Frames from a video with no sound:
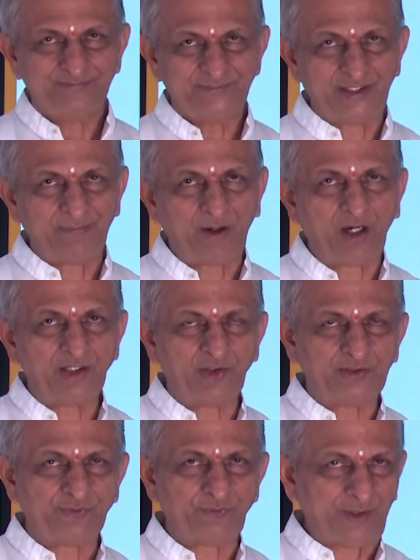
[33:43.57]
that is born
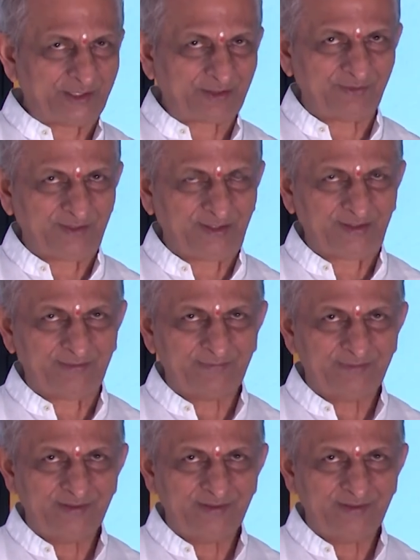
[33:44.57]
out of water only.